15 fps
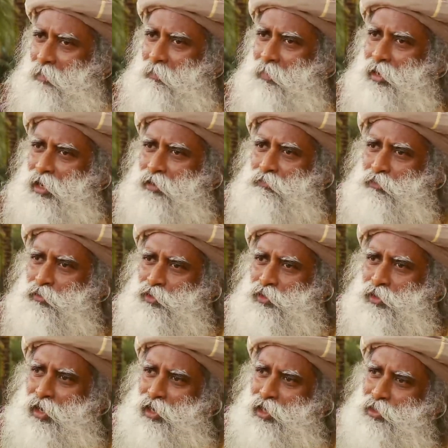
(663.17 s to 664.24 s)
But
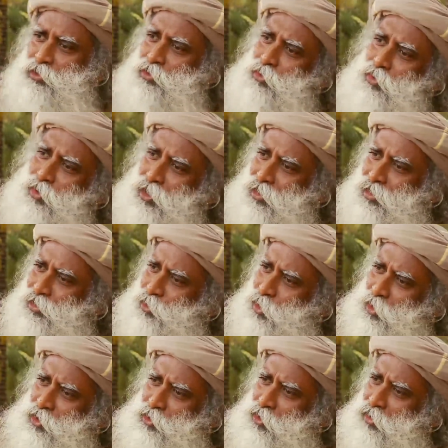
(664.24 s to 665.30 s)
unfortunately, schooling is
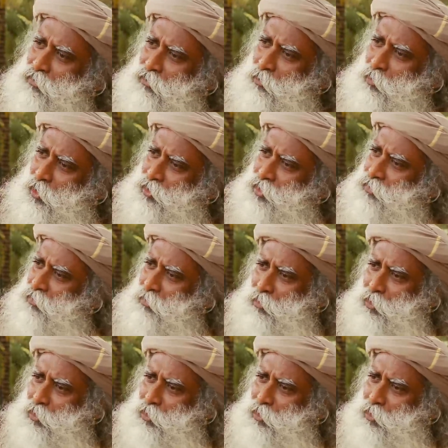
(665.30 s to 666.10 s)
not a joyful process for